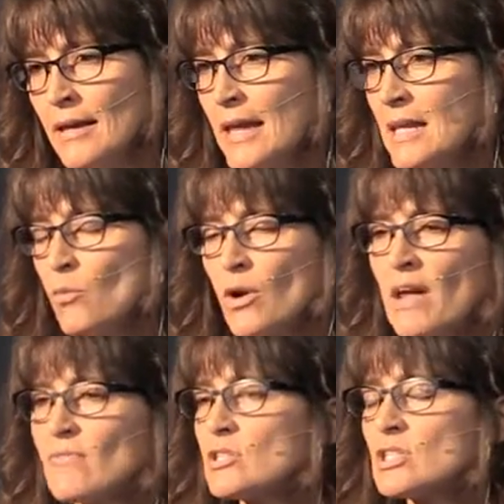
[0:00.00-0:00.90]
and in
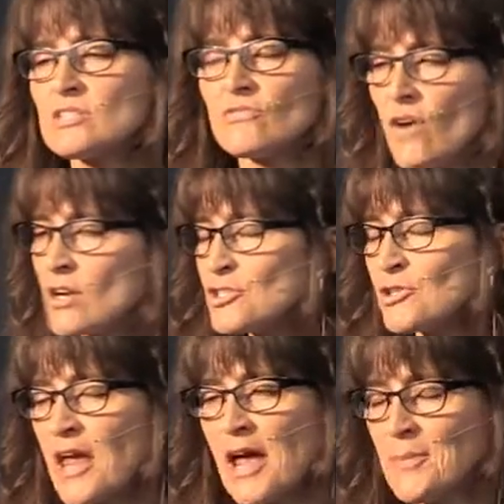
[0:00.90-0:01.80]
whatever
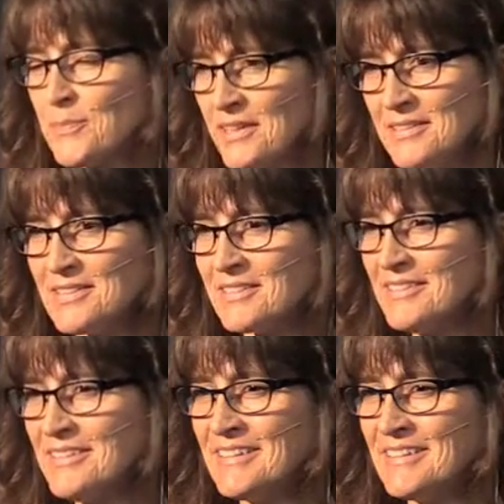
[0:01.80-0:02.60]
dysfunction happened